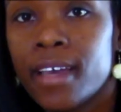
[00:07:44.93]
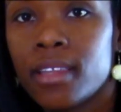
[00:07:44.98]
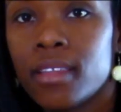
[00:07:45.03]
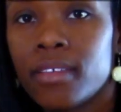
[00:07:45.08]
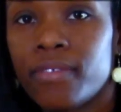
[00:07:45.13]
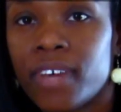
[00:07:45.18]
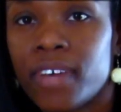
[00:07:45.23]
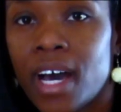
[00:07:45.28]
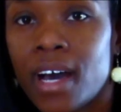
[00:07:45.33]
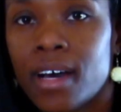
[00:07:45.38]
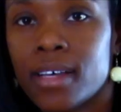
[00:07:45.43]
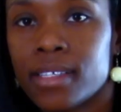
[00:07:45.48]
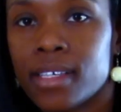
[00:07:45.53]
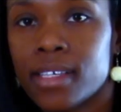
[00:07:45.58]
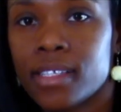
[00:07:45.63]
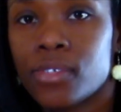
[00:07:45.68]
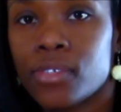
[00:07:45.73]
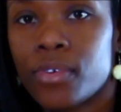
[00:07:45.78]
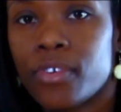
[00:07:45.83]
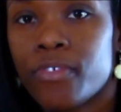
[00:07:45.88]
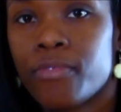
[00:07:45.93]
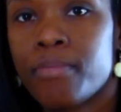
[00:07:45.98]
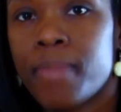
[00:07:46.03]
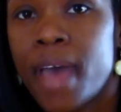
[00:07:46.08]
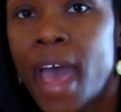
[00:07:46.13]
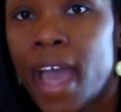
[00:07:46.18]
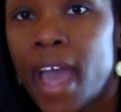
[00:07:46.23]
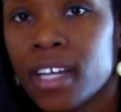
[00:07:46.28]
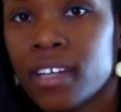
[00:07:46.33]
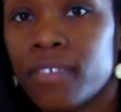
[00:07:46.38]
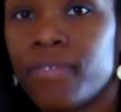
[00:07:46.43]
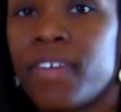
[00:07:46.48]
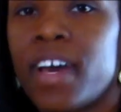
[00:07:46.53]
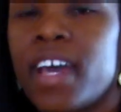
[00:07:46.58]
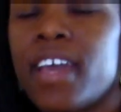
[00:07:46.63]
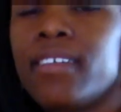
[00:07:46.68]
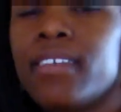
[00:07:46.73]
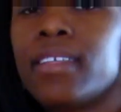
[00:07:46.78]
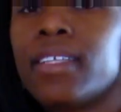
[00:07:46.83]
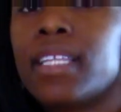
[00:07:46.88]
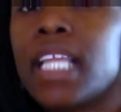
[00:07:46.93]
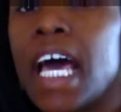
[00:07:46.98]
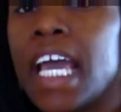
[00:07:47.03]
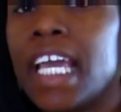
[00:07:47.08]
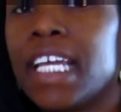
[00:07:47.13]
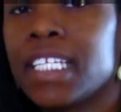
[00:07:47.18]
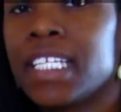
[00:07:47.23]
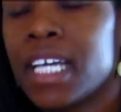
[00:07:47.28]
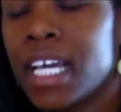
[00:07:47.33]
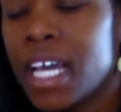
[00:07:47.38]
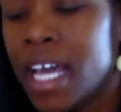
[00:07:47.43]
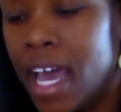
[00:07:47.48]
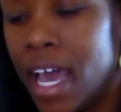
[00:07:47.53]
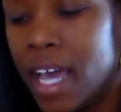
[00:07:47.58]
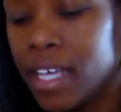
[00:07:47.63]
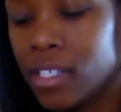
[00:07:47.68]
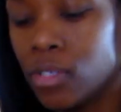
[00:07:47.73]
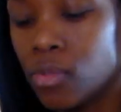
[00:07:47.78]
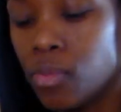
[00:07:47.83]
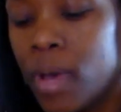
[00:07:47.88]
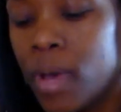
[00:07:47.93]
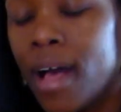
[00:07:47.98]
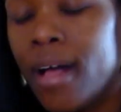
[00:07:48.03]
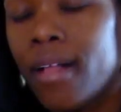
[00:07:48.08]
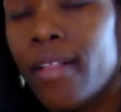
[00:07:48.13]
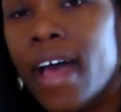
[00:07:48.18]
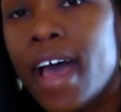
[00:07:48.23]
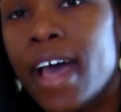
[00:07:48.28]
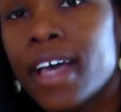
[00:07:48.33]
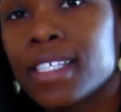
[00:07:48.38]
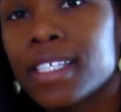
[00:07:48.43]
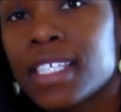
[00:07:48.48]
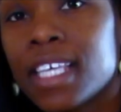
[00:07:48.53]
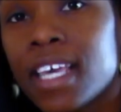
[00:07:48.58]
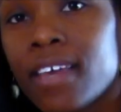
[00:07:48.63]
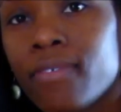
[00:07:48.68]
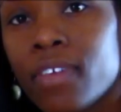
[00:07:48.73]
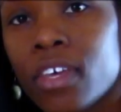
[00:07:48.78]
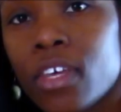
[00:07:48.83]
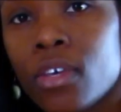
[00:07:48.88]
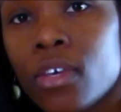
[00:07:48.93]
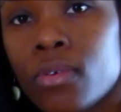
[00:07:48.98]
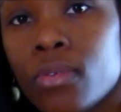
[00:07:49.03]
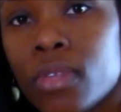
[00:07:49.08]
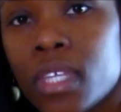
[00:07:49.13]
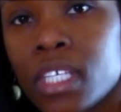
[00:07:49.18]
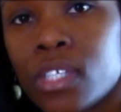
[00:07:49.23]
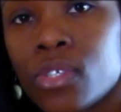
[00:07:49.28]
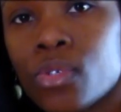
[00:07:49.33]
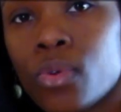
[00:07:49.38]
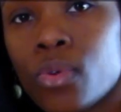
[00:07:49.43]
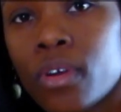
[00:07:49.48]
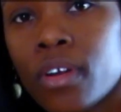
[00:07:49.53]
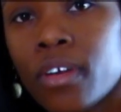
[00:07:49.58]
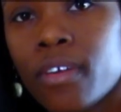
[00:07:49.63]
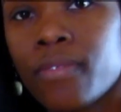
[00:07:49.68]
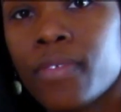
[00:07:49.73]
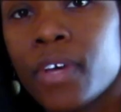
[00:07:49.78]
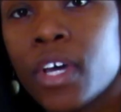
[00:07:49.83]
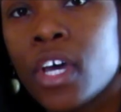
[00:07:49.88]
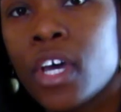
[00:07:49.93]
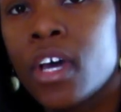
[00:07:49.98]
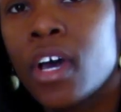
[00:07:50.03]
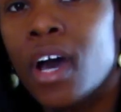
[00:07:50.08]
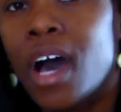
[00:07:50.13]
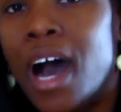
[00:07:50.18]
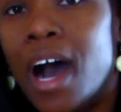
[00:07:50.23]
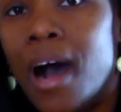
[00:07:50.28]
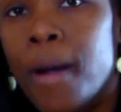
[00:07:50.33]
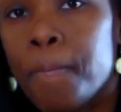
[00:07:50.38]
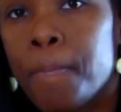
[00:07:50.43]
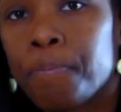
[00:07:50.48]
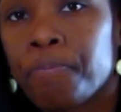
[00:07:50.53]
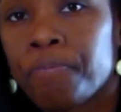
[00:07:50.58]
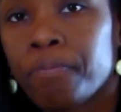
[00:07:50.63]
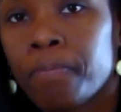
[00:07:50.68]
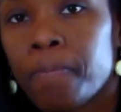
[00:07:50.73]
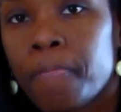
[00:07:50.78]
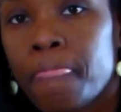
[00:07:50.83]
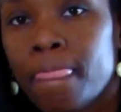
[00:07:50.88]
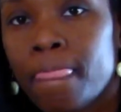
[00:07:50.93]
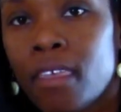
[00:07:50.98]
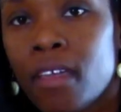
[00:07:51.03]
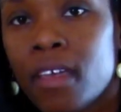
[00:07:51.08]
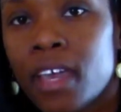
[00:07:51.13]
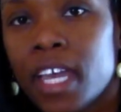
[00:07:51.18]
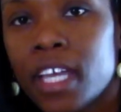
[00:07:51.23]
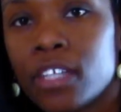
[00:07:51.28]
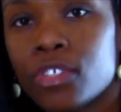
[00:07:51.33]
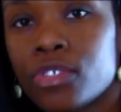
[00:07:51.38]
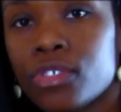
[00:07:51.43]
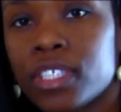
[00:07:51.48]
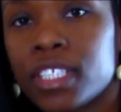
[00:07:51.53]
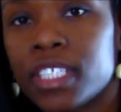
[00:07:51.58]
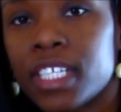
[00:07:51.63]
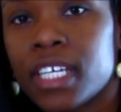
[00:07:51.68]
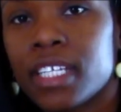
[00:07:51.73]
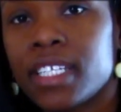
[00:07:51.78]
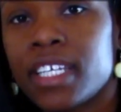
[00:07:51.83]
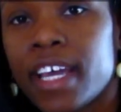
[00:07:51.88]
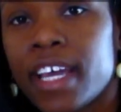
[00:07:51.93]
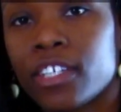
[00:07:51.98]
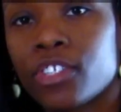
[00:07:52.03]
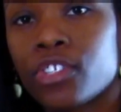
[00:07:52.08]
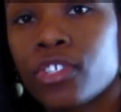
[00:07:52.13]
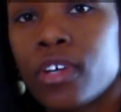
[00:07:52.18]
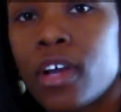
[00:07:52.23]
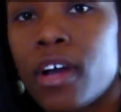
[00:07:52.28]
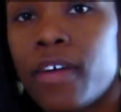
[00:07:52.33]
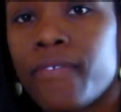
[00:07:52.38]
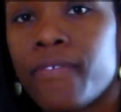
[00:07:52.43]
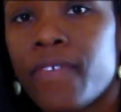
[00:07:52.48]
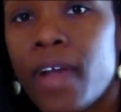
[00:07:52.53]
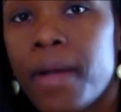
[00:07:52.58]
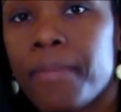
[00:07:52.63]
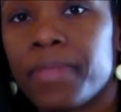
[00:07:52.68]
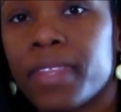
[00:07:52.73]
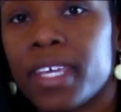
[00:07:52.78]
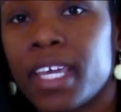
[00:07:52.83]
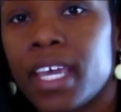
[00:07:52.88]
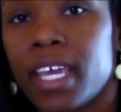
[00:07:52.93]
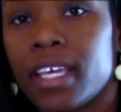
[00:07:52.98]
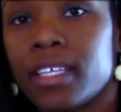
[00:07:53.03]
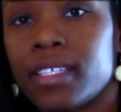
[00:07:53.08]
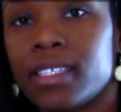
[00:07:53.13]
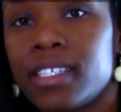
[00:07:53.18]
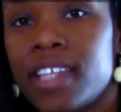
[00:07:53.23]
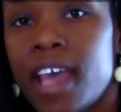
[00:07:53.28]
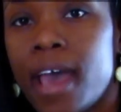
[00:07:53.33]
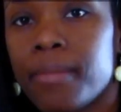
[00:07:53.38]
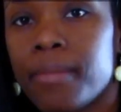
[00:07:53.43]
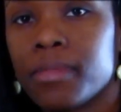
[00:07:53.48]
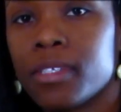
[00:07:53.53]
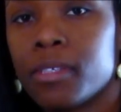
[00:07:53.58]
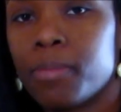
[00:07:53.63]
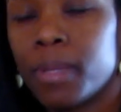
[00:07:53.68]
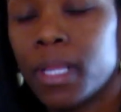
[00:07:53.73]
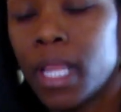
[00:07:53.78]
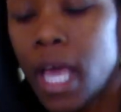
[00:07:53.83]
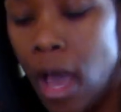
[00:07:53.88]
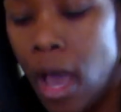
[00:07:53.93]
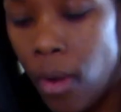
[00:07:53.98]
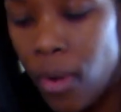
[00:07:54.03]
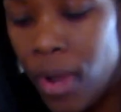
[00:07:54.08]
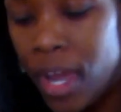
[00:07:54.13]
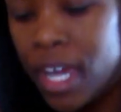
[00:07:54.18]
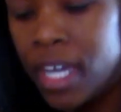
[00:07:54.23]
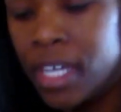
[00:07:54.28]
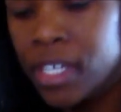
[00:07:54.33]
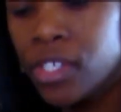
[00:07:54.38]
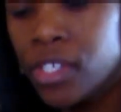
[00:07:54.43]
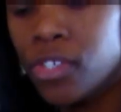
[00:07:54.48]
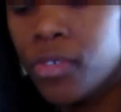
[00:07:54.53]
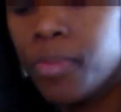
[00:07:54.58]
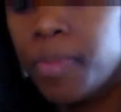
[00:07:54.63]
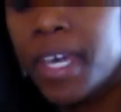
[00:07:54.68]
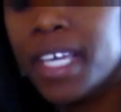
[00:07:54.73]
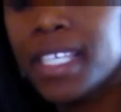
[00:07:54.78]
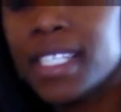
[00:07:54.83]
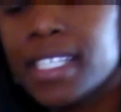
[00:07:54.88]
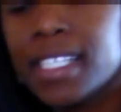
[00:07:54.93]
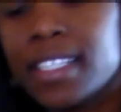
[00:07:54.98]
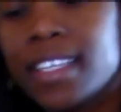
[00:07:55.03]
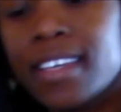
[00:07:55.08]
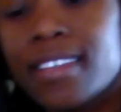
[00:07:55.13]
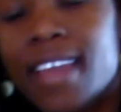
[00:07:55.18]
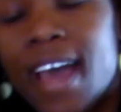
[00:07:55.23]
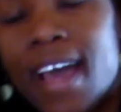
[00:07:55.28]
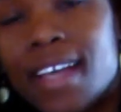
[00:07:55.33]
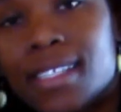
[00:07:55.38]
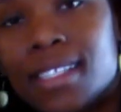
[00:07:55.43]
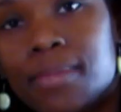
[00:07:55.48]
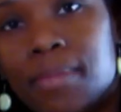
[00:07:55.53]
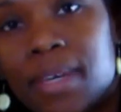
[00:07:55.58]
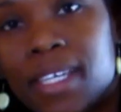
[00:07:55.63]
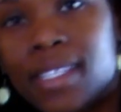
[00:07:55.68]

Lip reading: in the vase is sort of magnifying the light, as well as giving you this sort of interesting texture from the stems below. So basically that's my